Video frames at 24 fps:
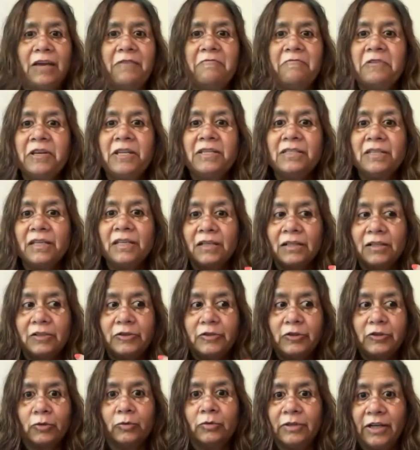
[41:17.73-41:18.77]
every single
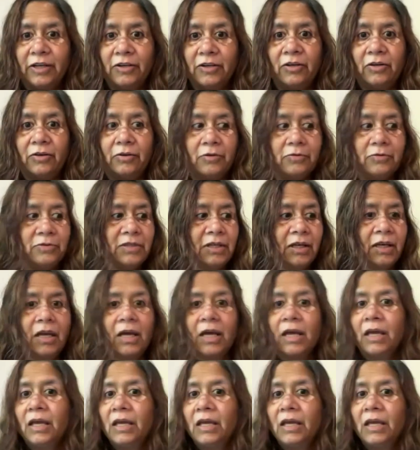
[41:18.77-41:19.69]
tool that you're using.